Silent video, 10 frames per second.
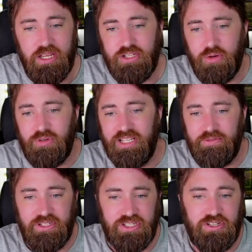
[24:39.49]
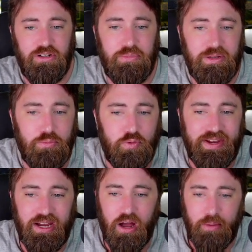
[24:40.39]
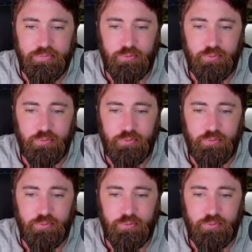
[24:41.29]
So Cleveland is going to be moving up